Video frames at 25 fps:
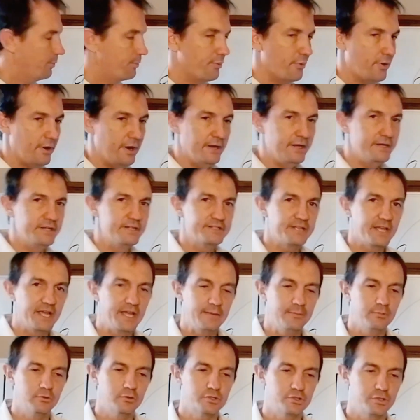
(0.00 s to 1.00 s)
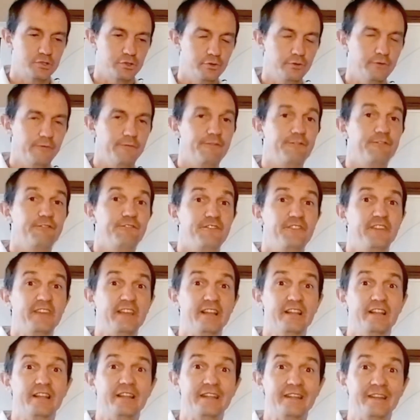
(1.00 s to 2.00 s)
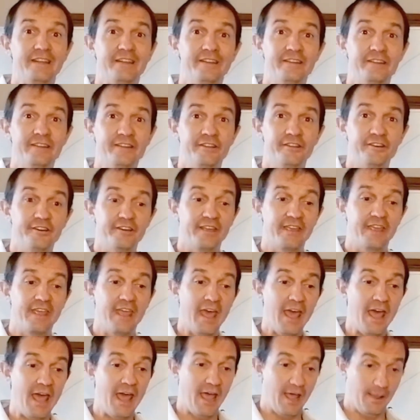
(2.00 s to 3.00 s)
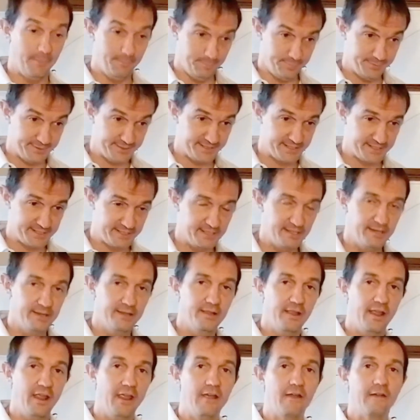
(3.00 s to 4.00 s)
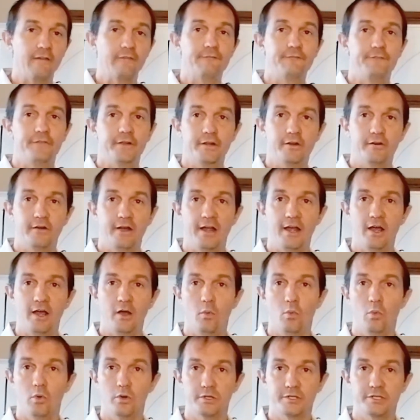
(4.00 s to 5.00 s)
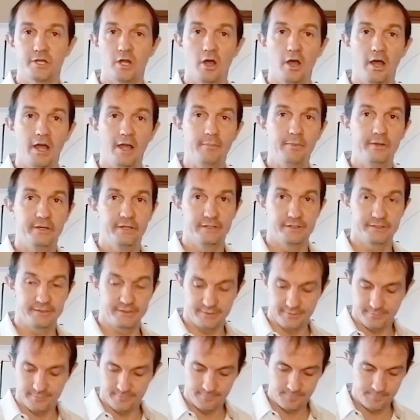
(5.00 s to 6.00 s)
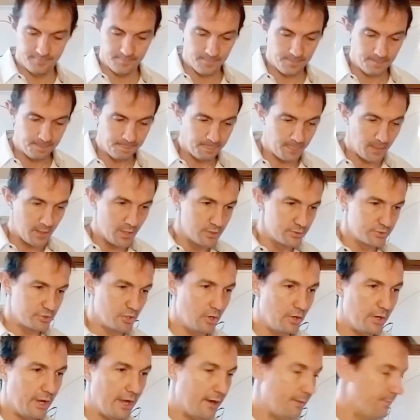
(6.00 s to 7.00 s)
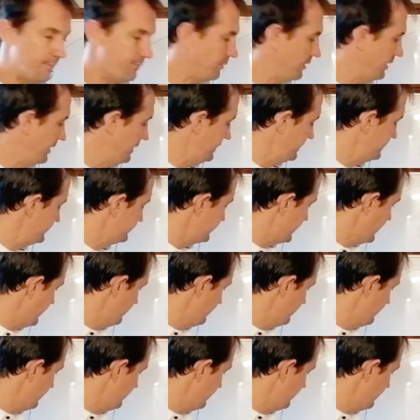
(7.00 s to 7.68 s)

your brain is able to fill in the gaps and figure out what time it is. So our brain